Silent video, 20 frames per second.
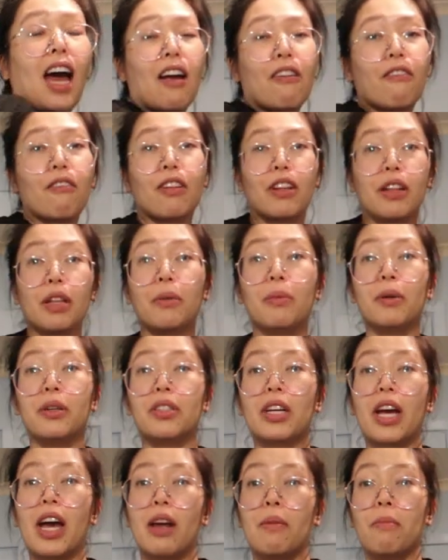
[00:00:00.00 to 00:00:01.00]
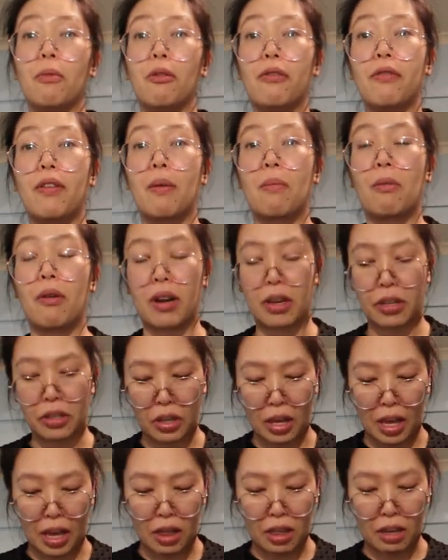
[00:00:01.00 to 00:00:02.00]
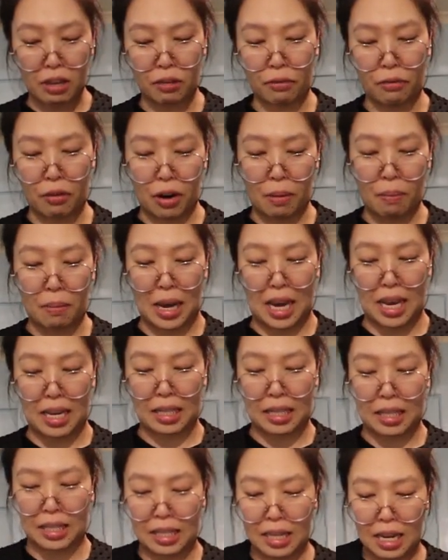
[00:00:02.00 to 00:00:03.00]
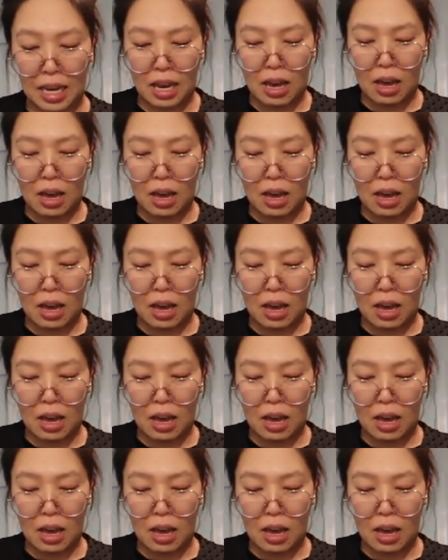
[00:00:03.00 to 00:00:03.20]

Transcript: I really wish I had more fabric so that this front piece